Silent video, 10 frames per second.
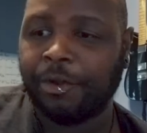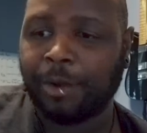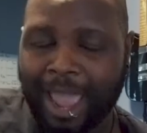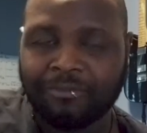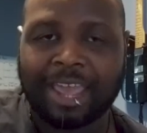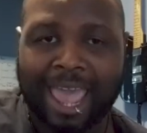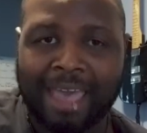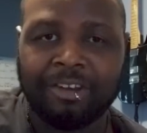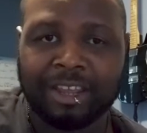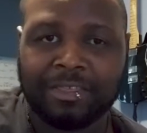and I don't have to
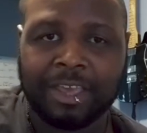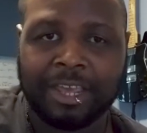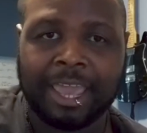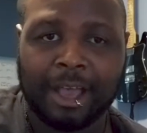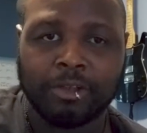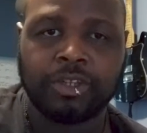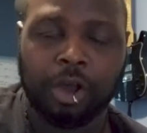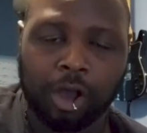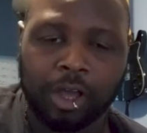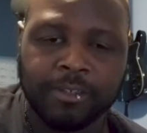have anything else
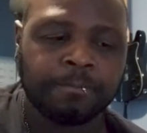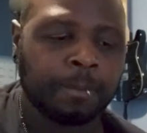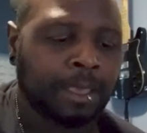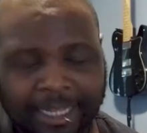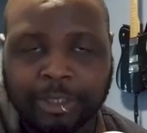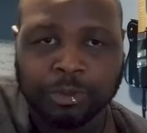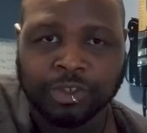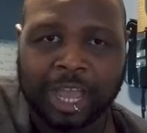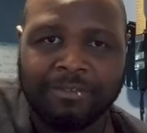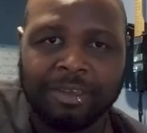on. These were
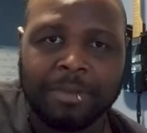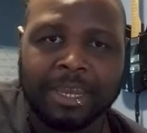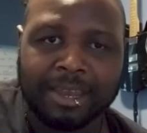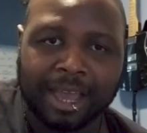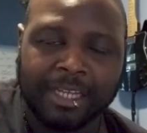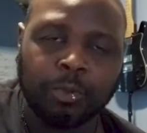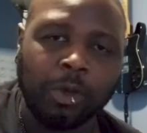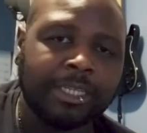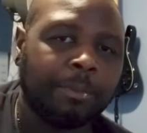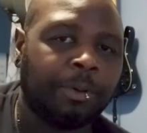driving me nuts.
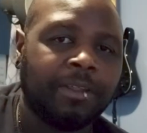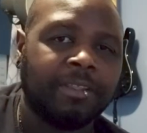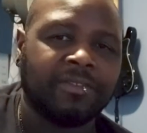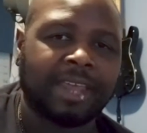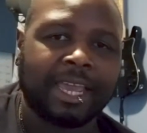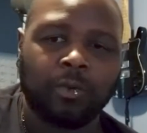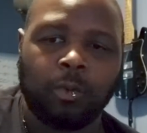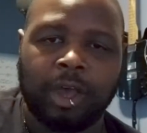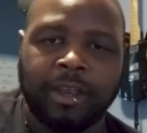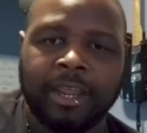Once I put in the
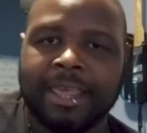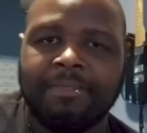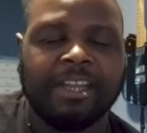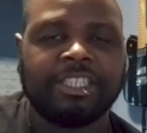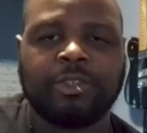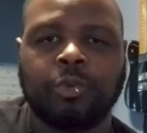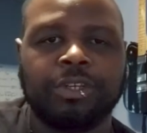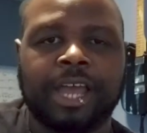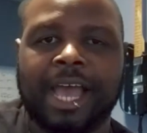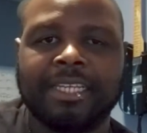second one, they just
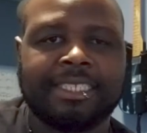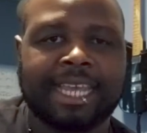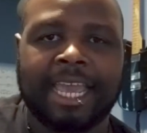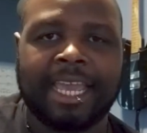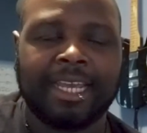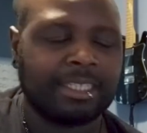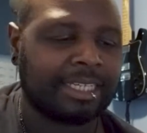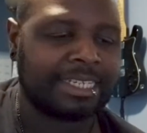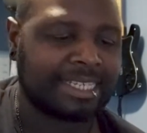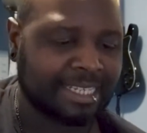would not stay
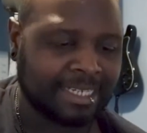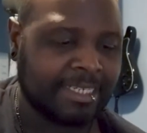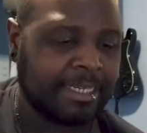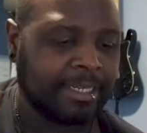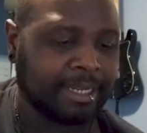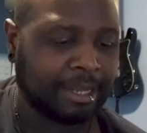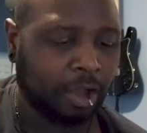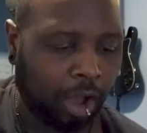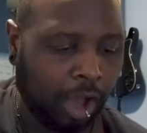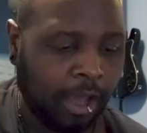consistently
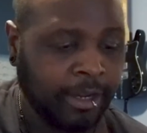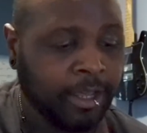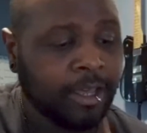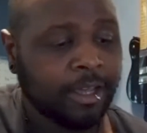on.